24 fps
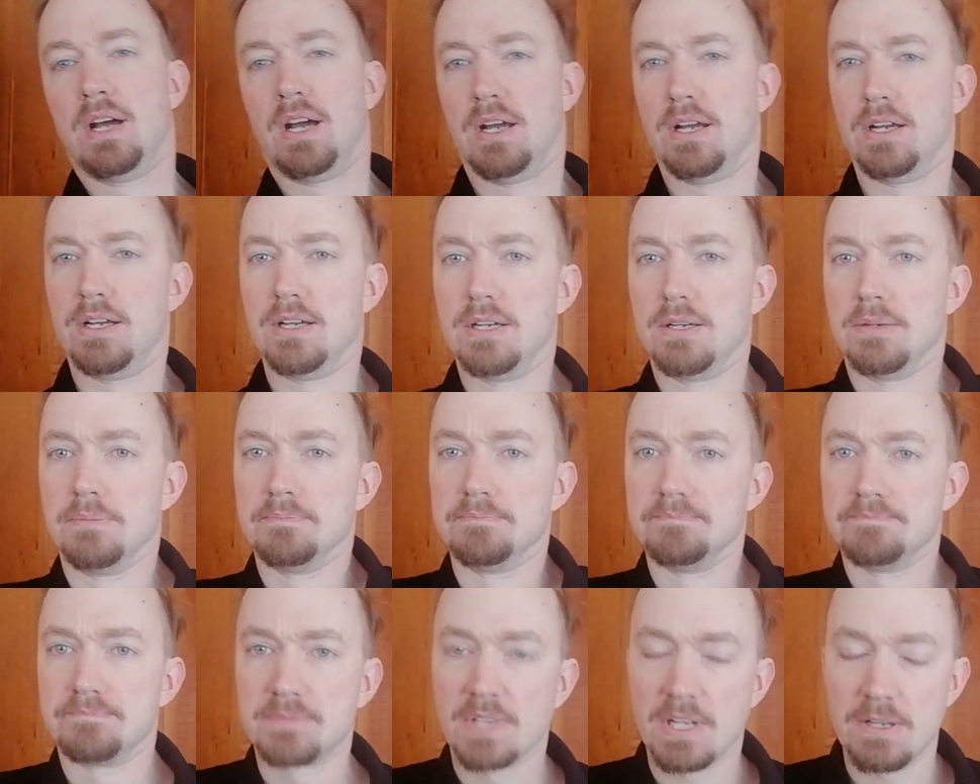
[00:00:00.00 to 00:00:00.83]

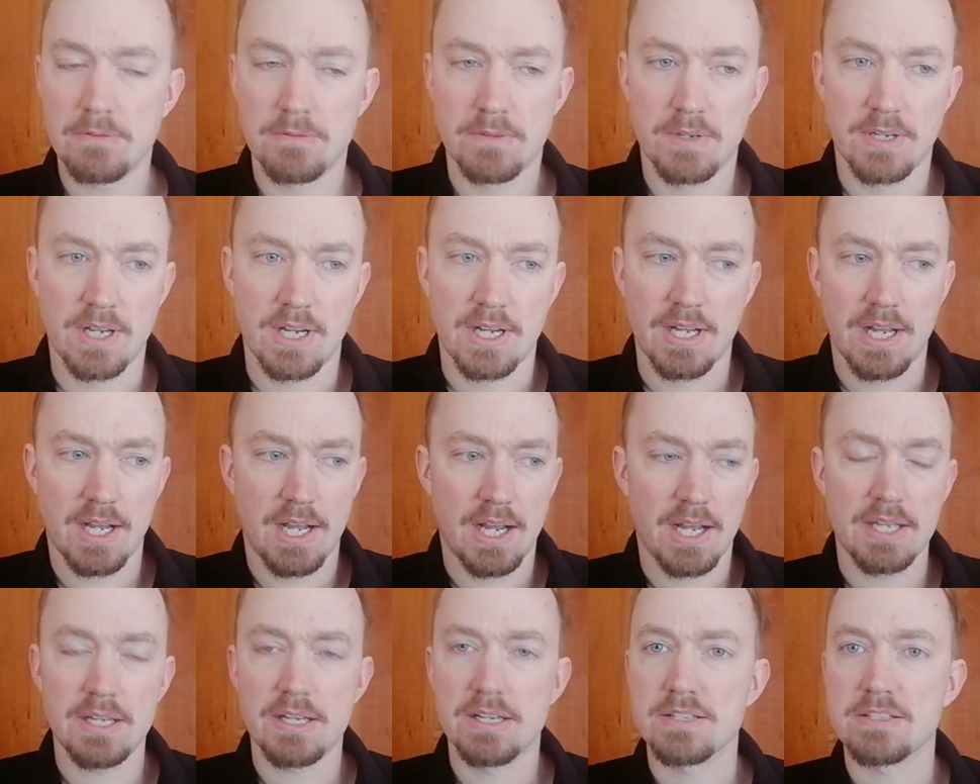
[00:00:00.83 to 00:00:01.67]
um,
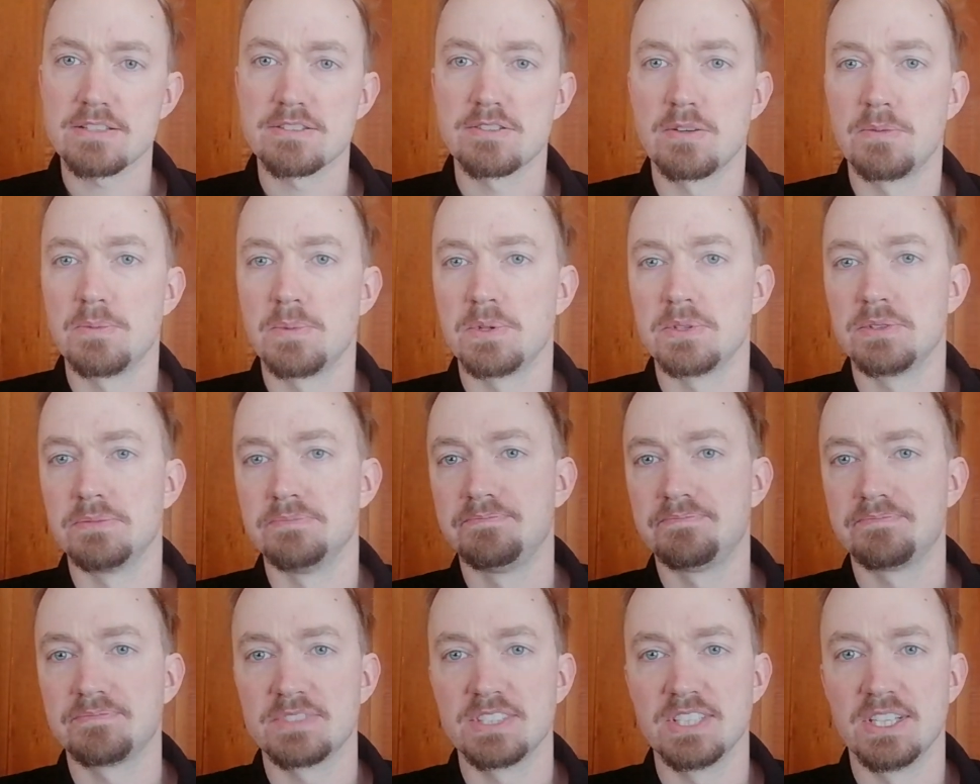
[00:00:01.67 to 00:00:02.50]
I asked someone,
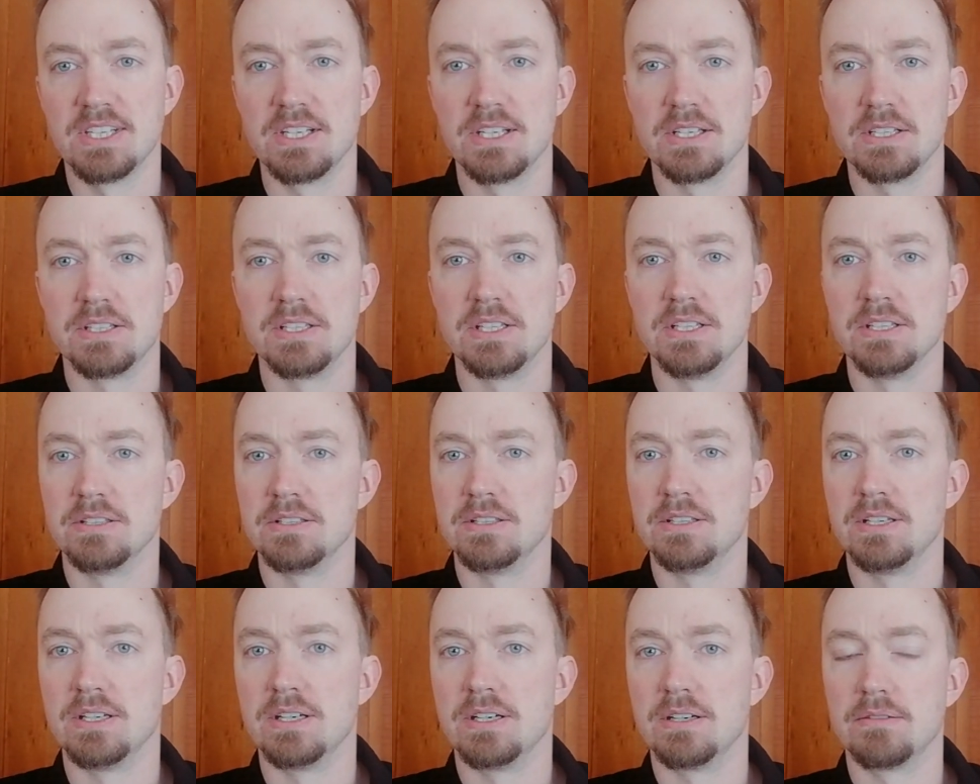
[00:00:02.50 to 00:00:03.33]
and he,
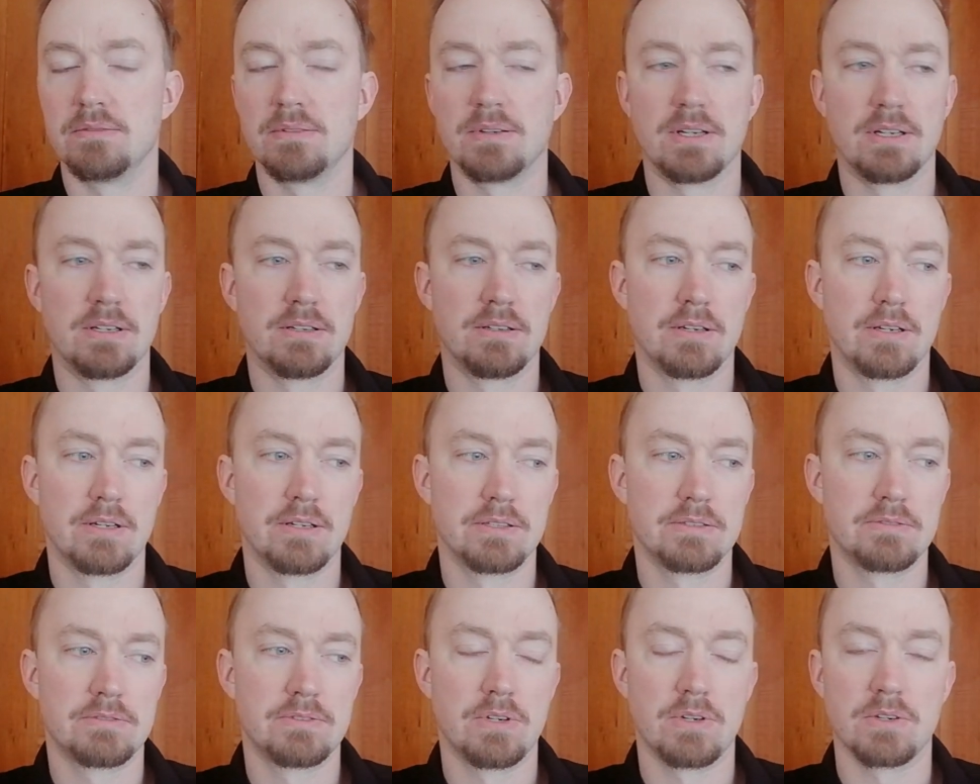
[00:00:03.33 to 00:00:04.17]
yeah, I, I,
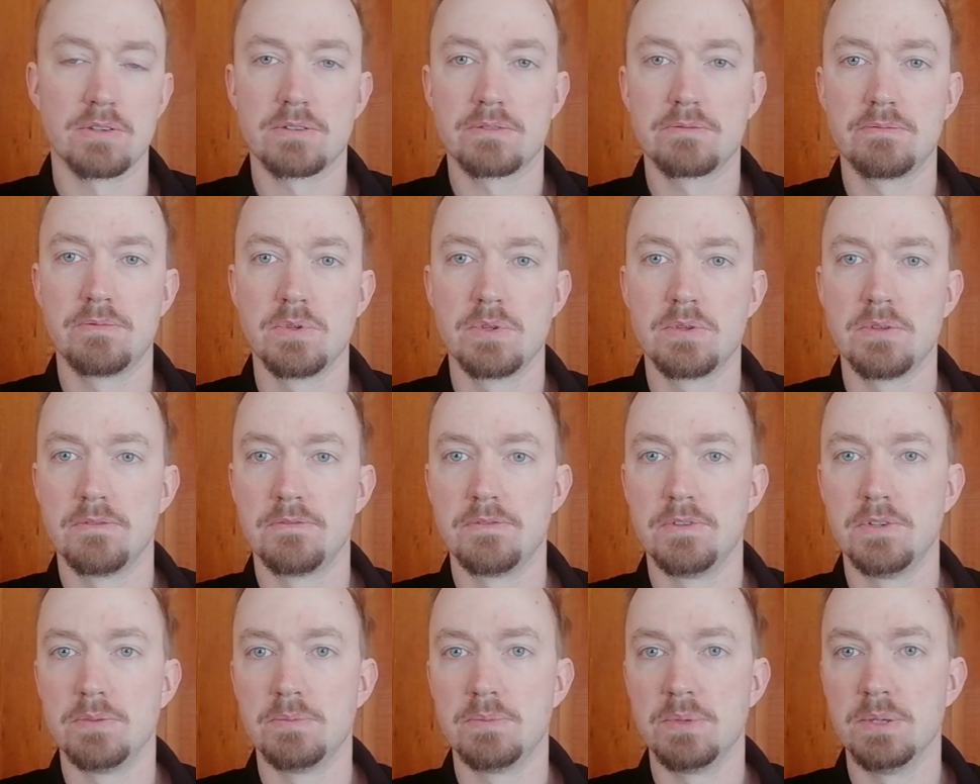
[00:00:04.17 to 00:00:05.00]
talked with a
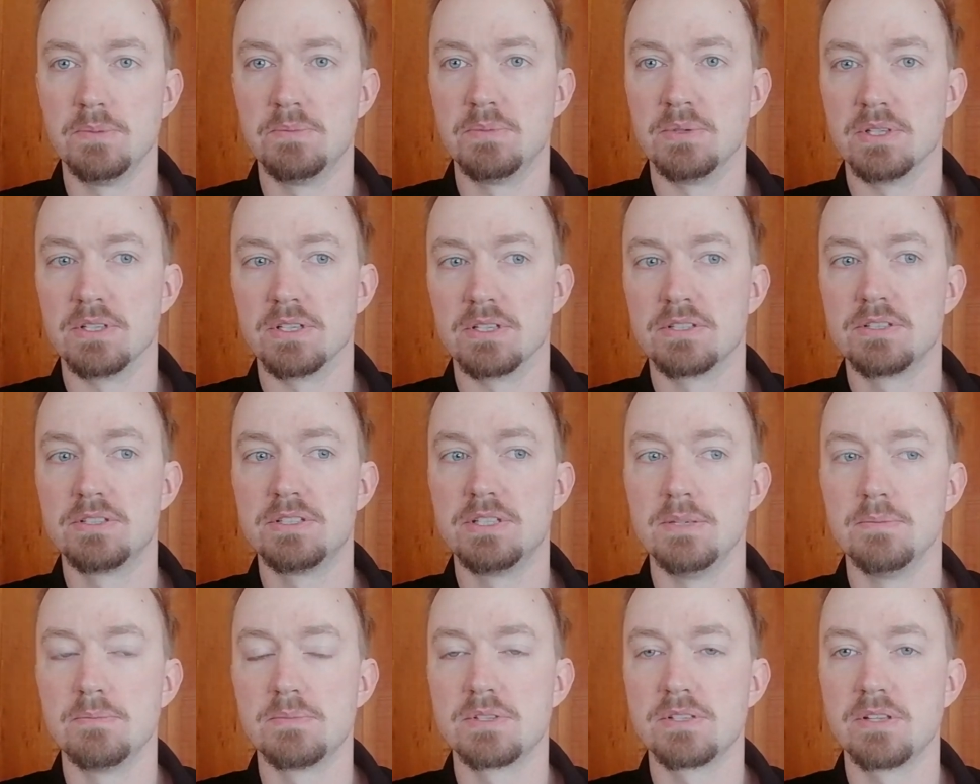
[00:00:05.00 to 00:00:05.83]
few people, and it
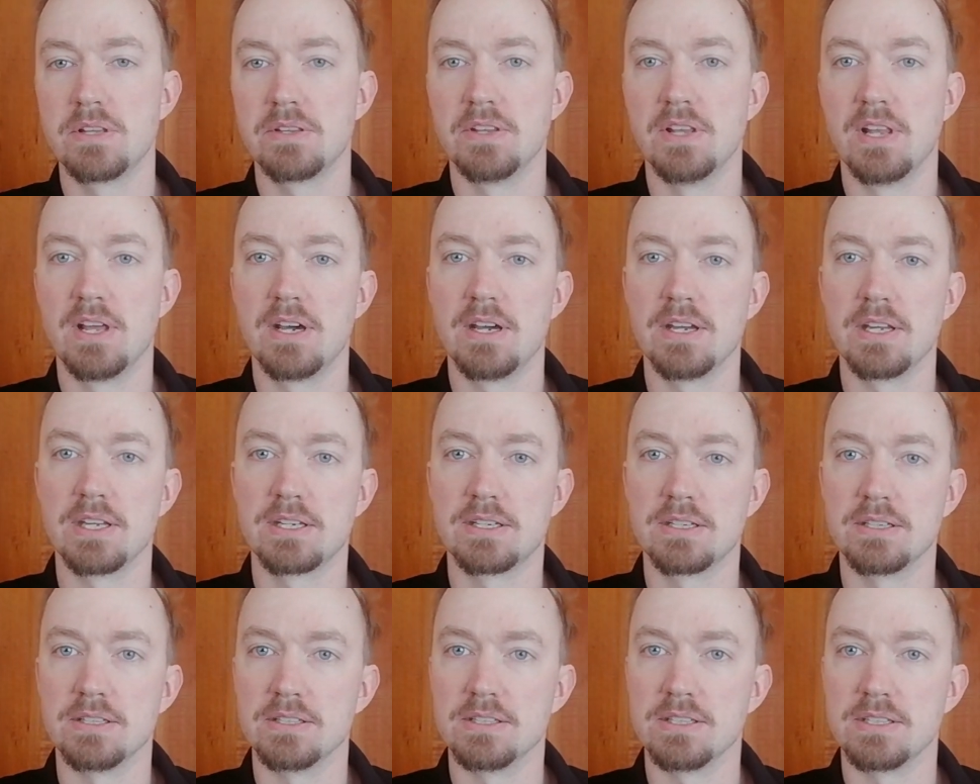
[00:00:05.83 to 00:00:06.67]
seems
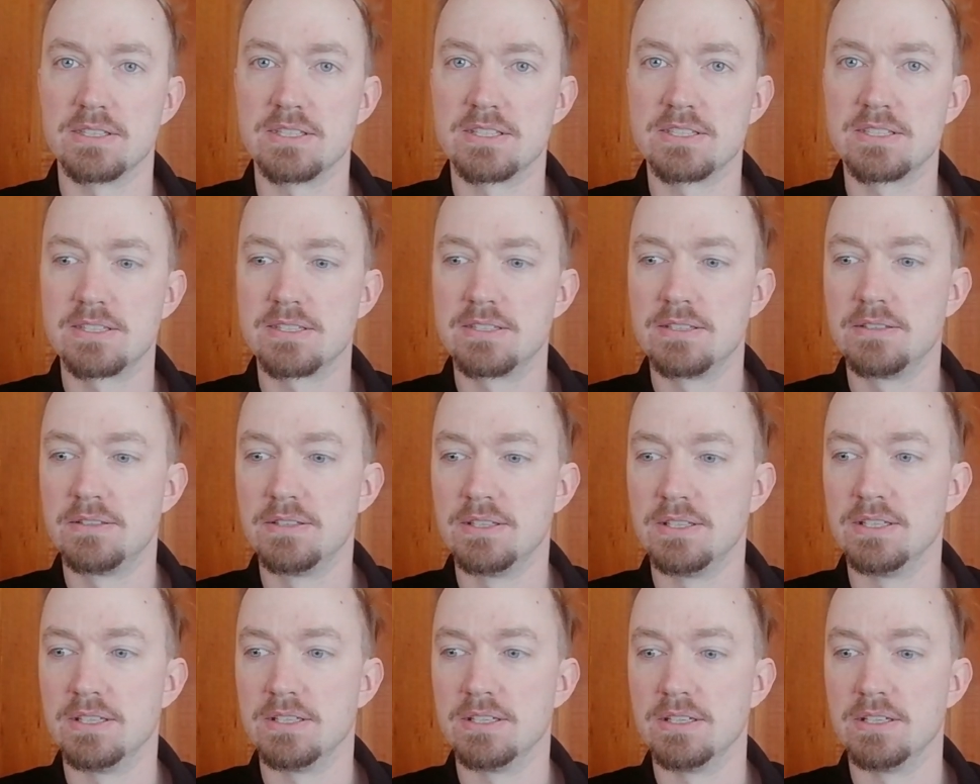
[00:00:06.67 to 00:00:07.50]
like it's
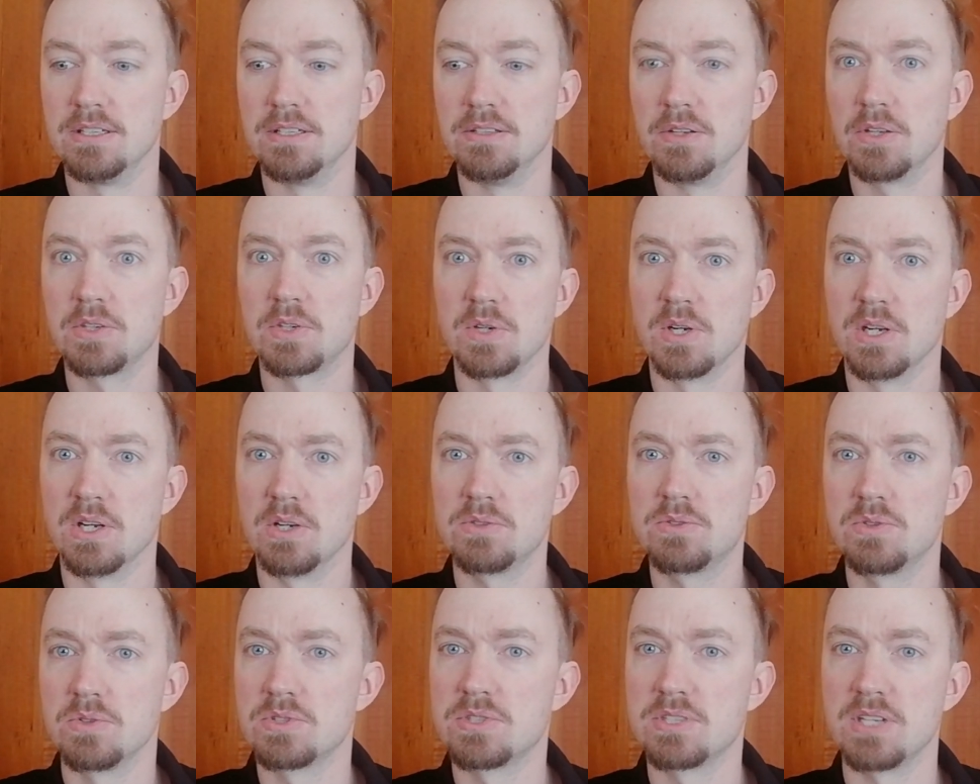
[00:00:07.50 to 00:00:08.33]
uh, not
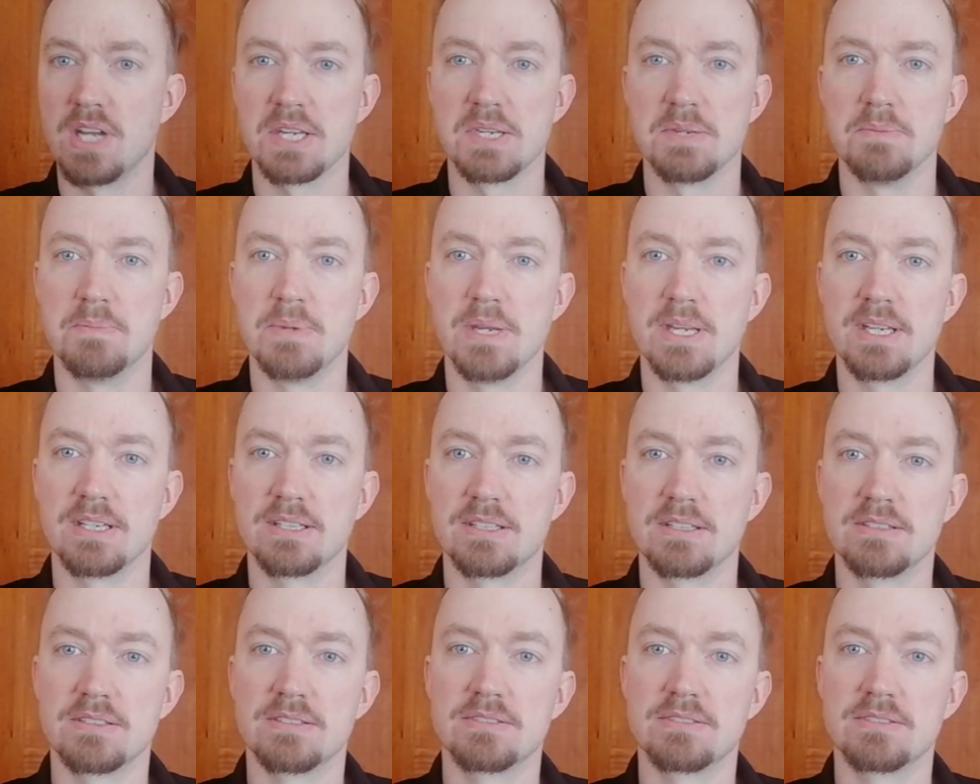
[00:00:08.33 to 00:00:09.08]
allowed to start a bank.